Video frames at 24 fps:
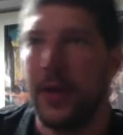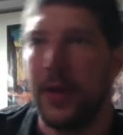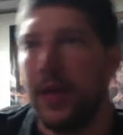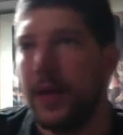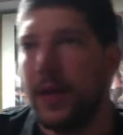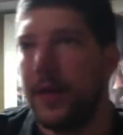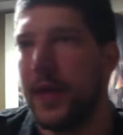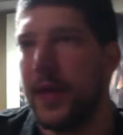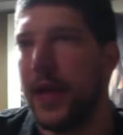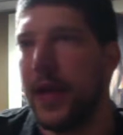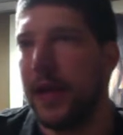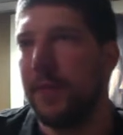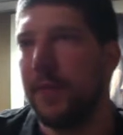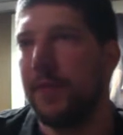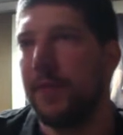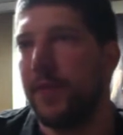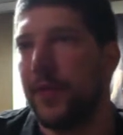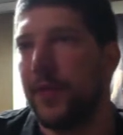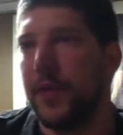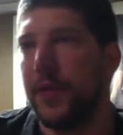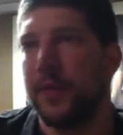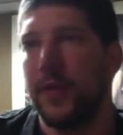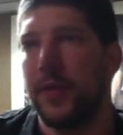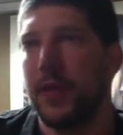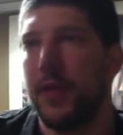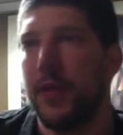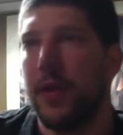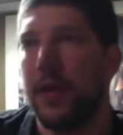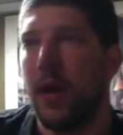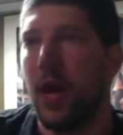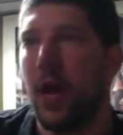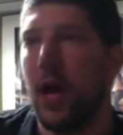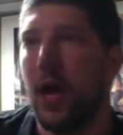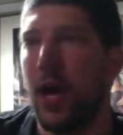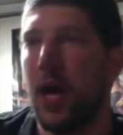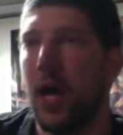Then
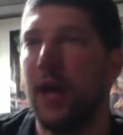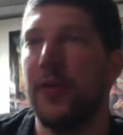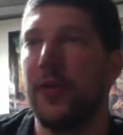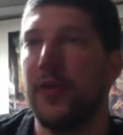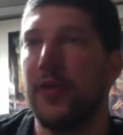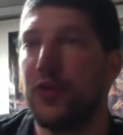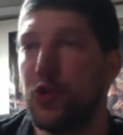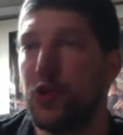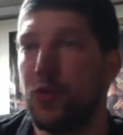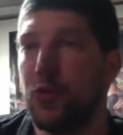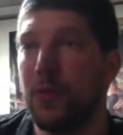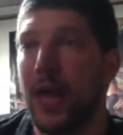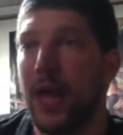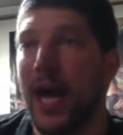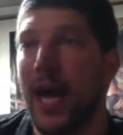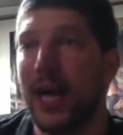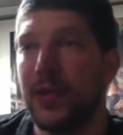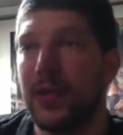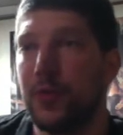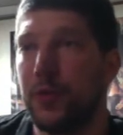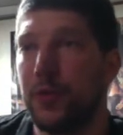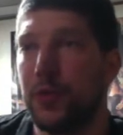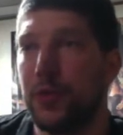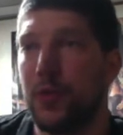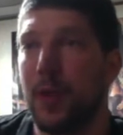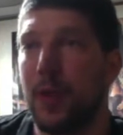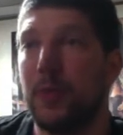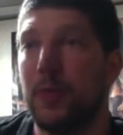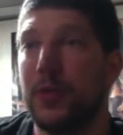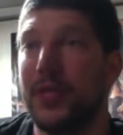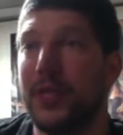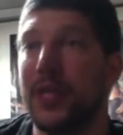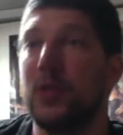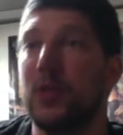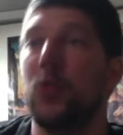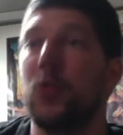the 2 blocks, which
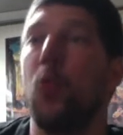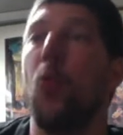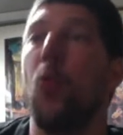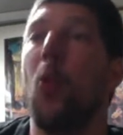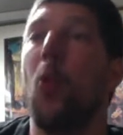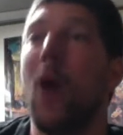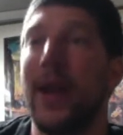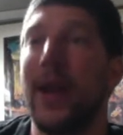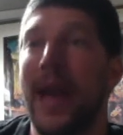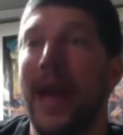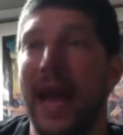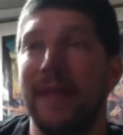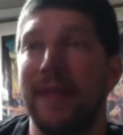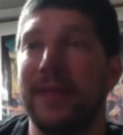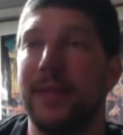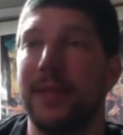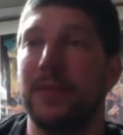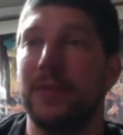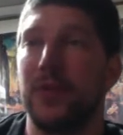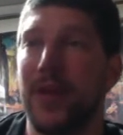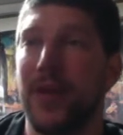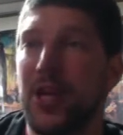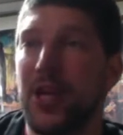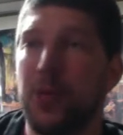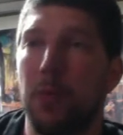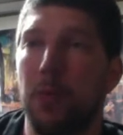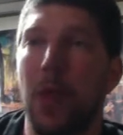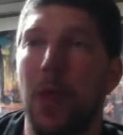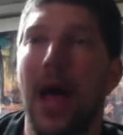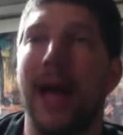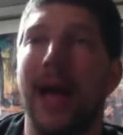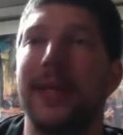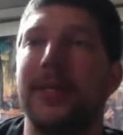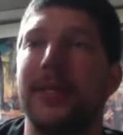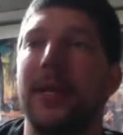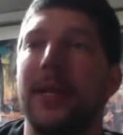represents 1 half step. So each
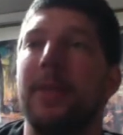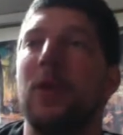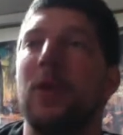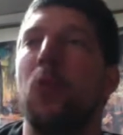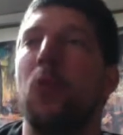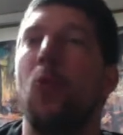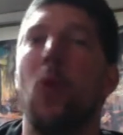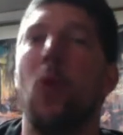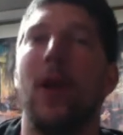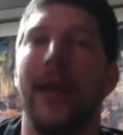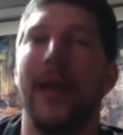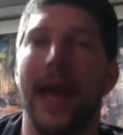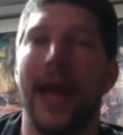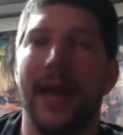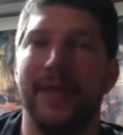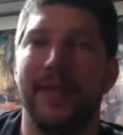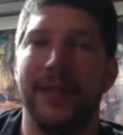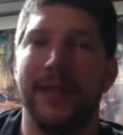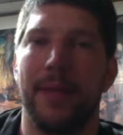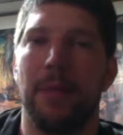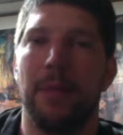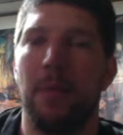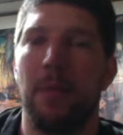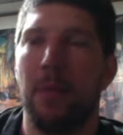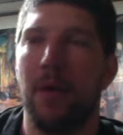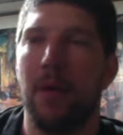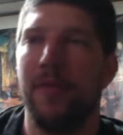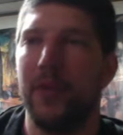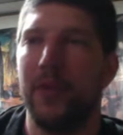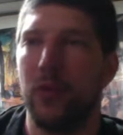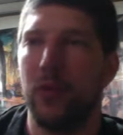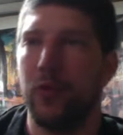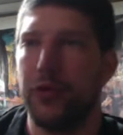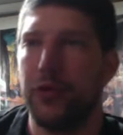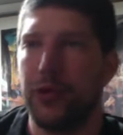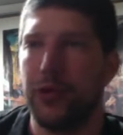block is going to be 1 half step above
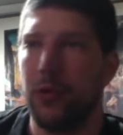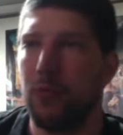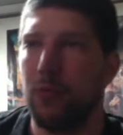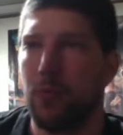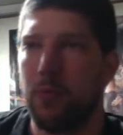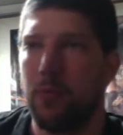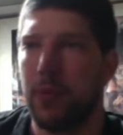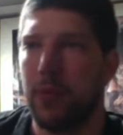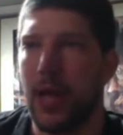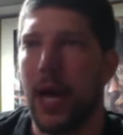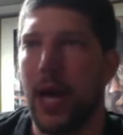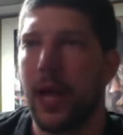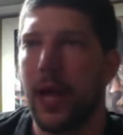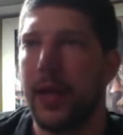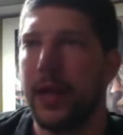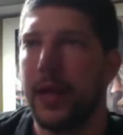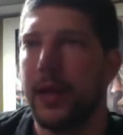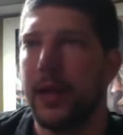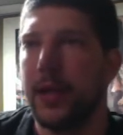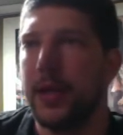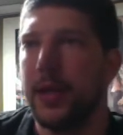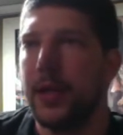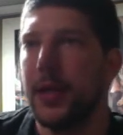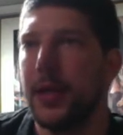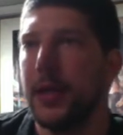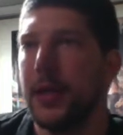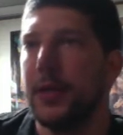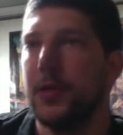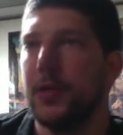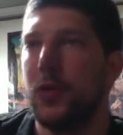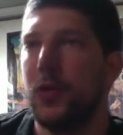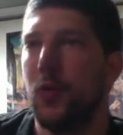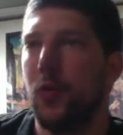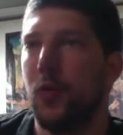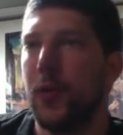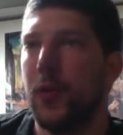the original block.
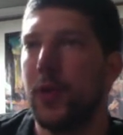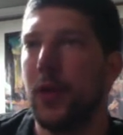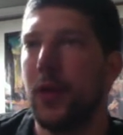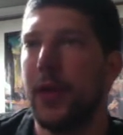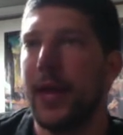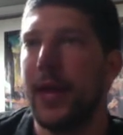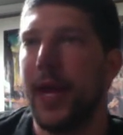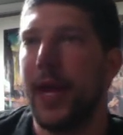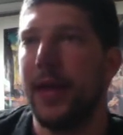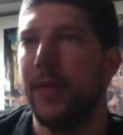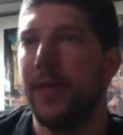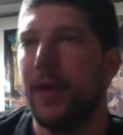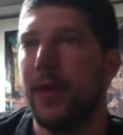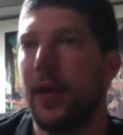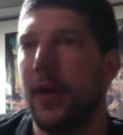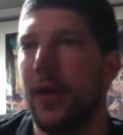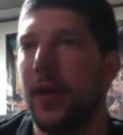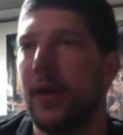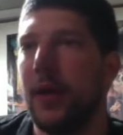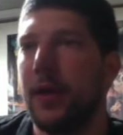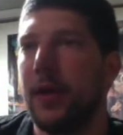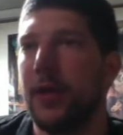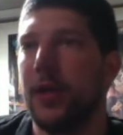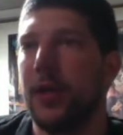So when we look at the